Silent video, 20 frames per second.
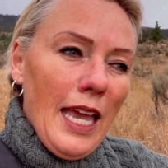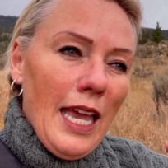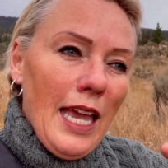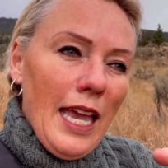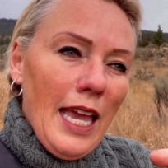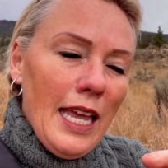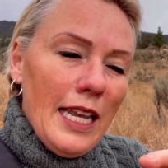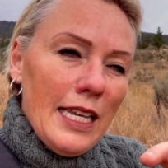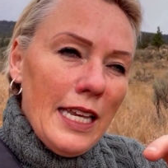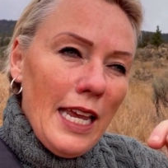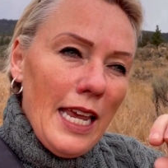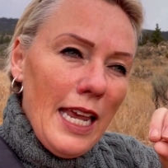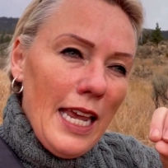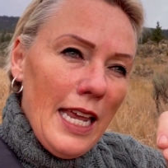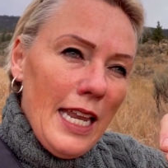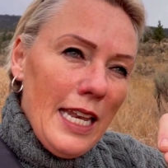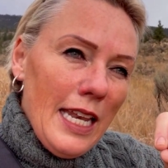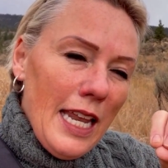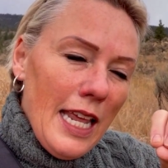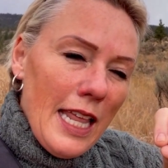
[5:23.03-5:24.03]
And
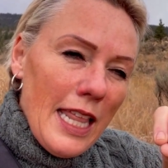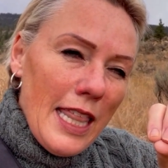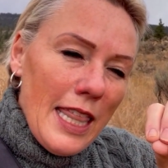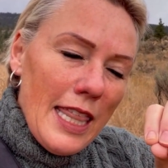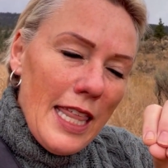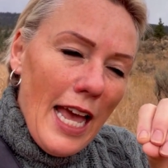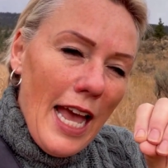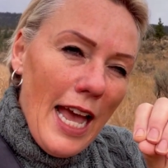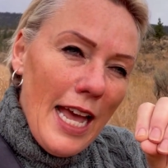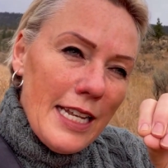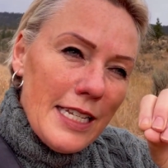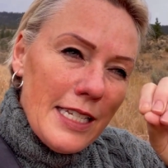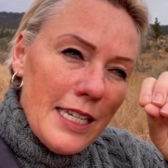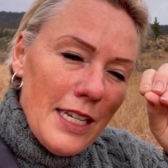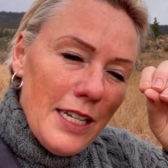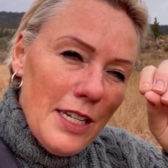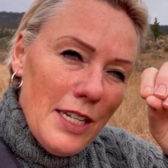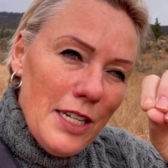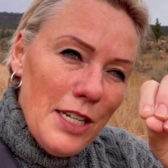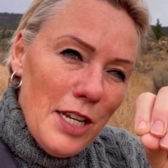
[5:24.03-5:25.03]
in that
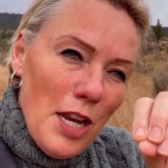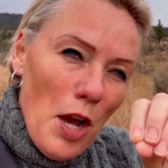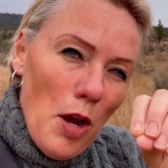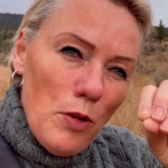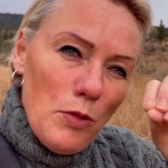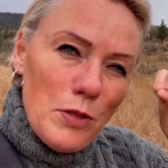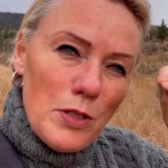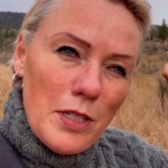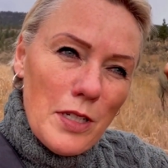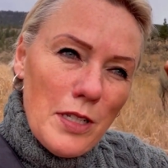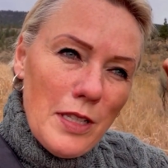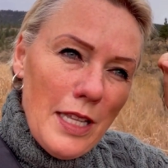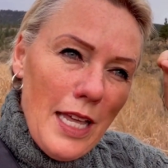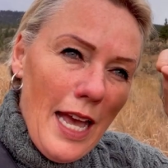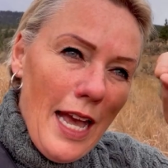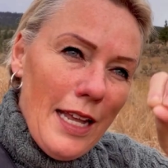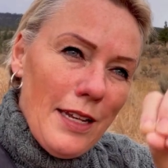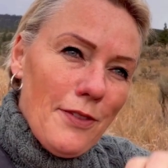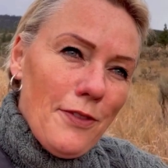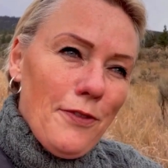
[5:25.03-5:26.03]
note,
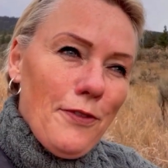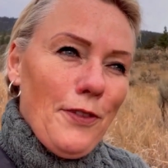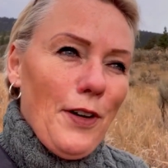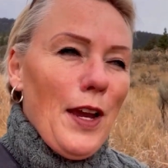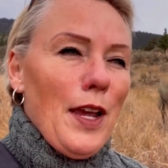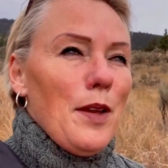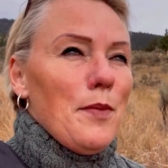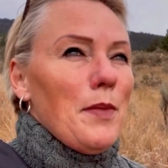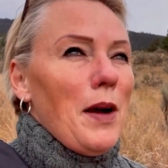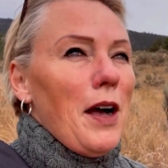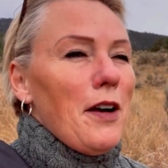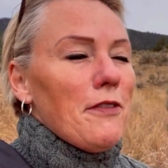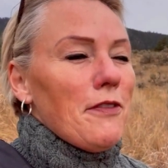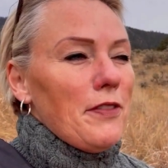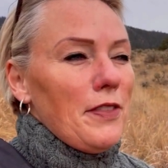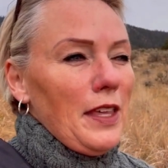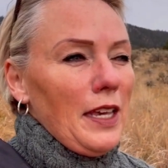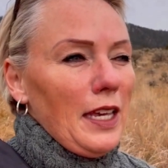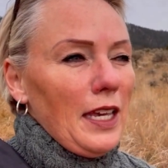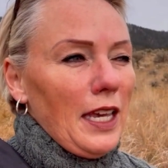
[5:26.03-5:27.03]
that frame of
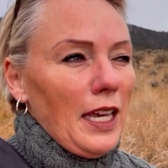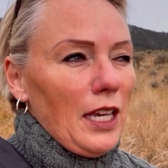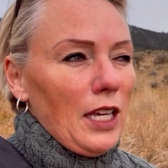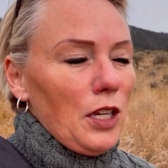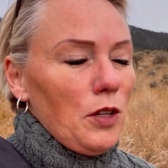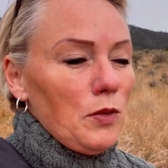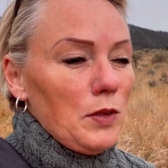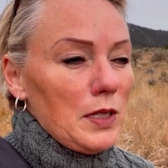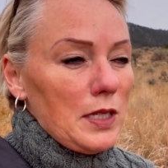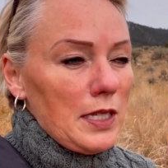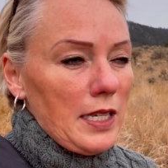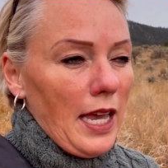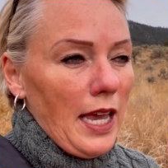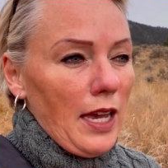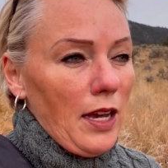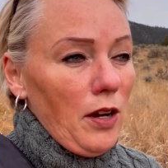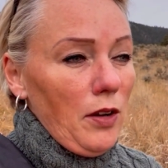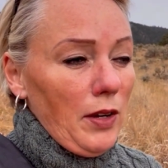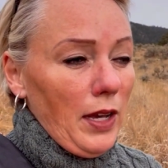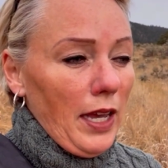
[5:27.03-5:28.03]
thinking, you would
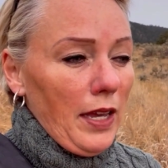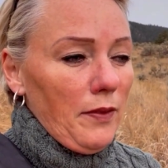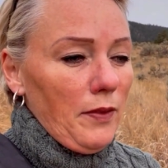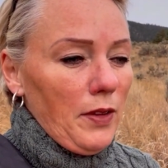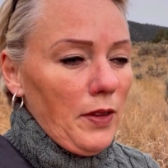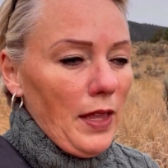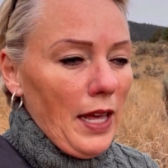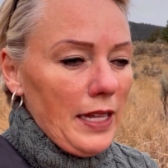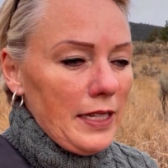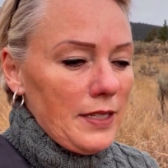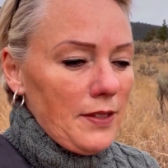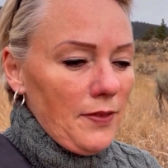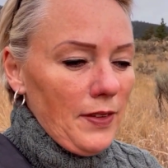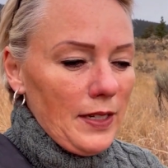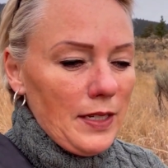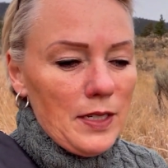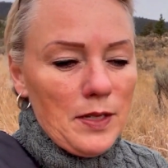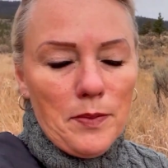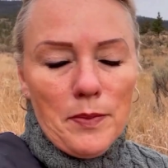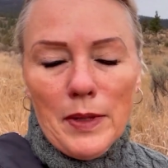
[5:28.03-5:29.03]
say, okay, well, that's
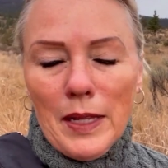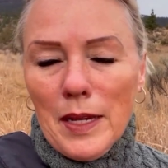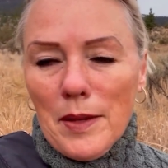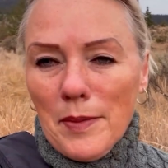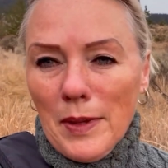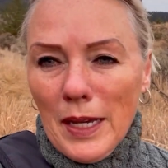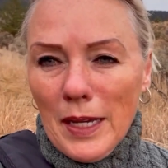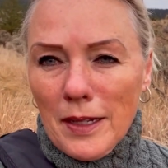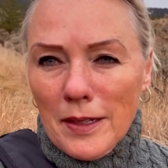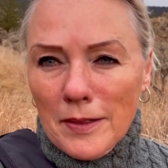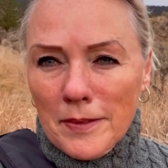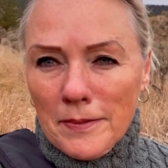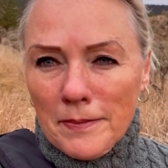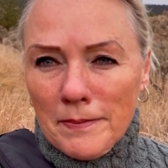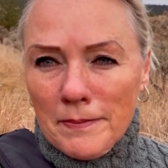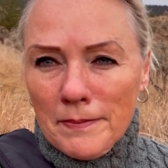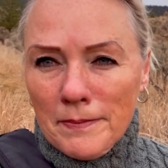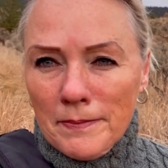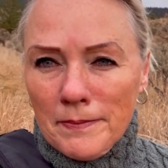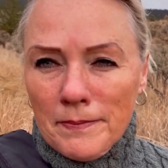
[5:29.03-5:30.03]
victim blaming.
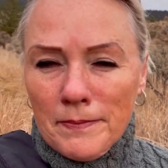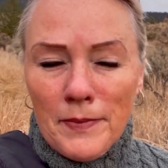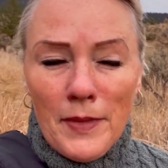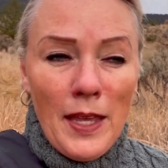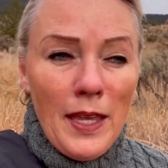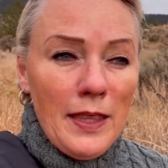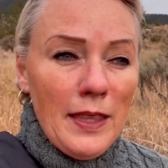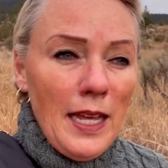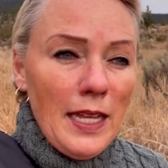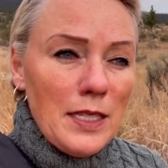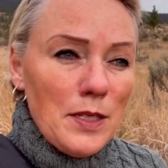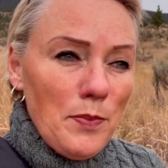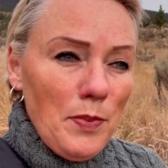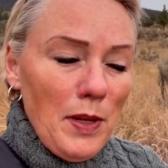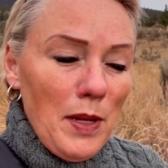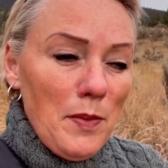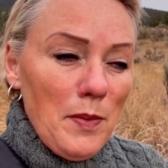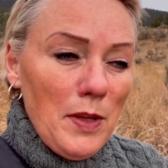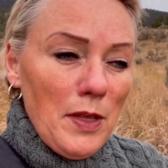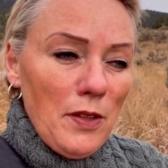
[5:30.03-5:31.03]
That's
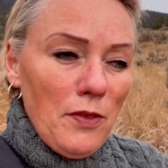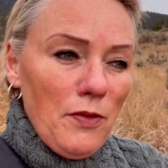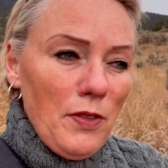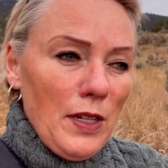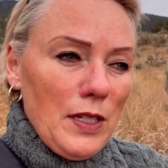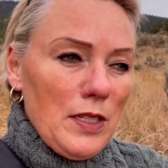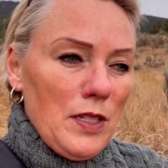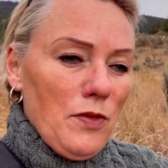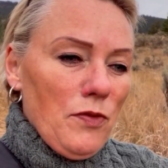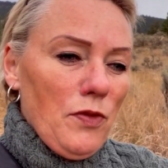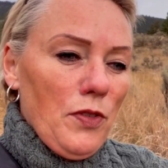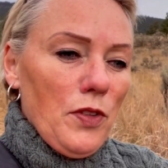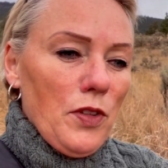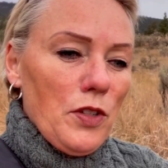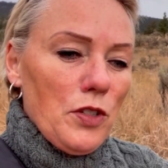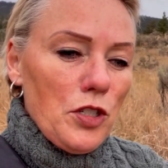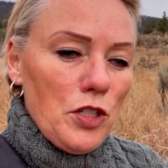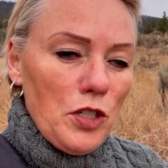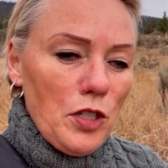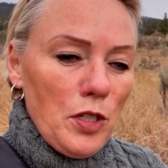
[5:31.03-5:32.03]
blaming the victim for their
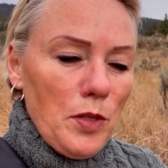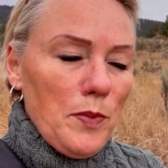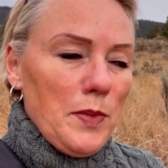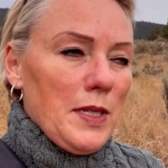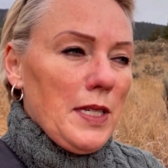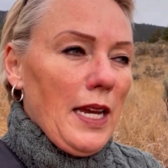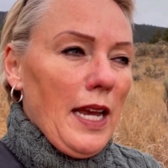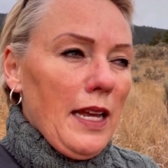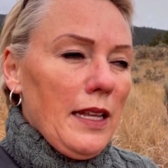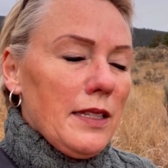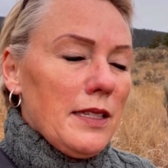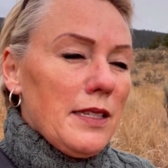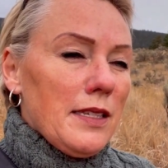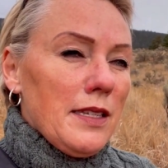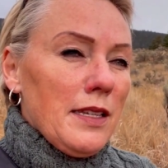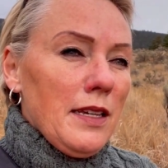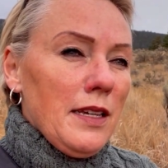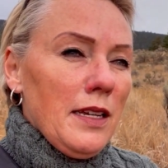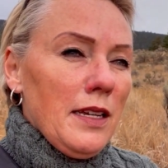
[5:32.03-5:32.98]
circumstance.